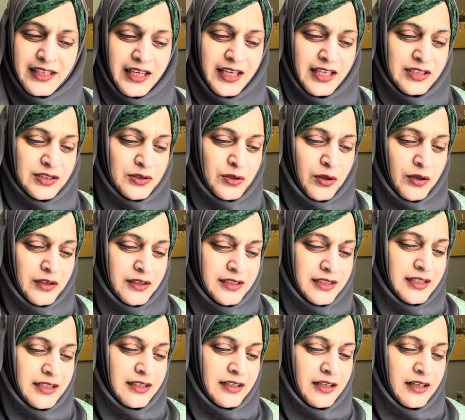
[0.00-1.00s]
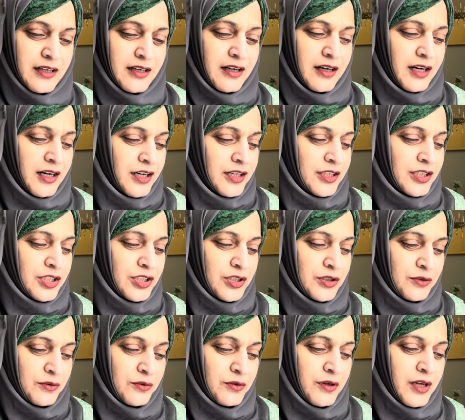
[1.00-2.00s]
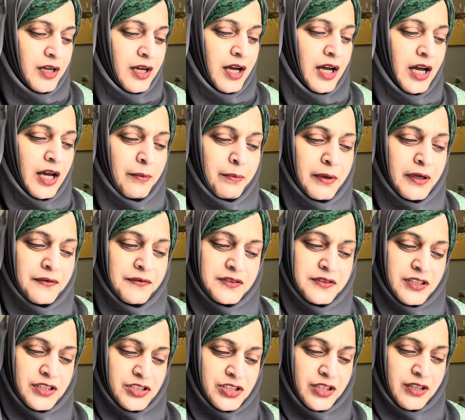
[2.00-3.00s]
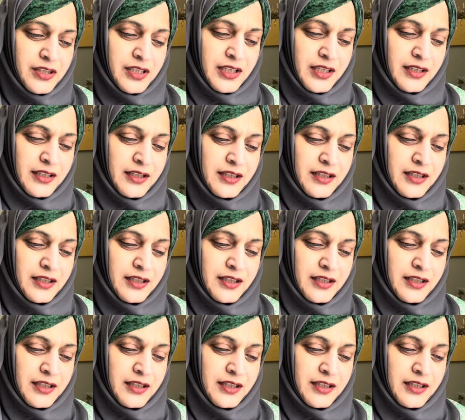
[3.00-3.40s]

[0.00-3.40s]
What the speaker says: Exalted are you above such a thing.